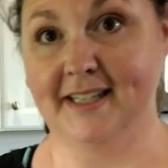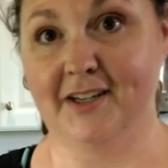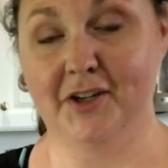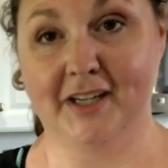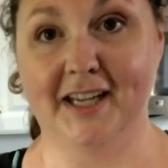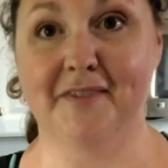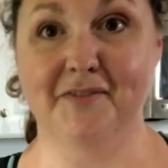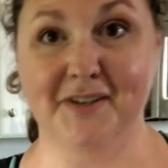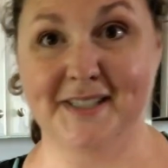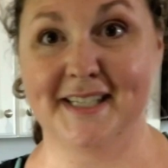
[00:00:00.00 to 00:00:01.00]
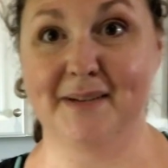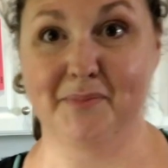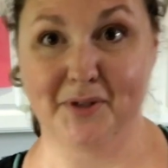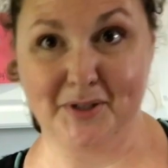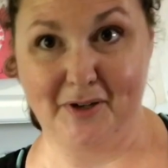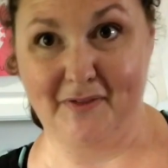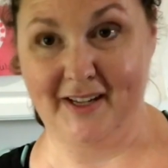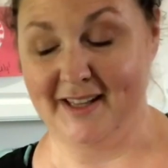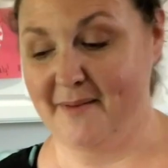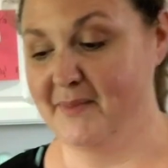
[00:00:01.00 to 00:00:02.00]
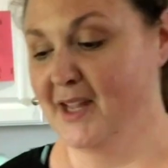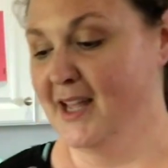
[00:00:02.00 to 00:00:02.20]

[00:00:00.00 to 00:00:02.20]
cooking and freezing and preserving them.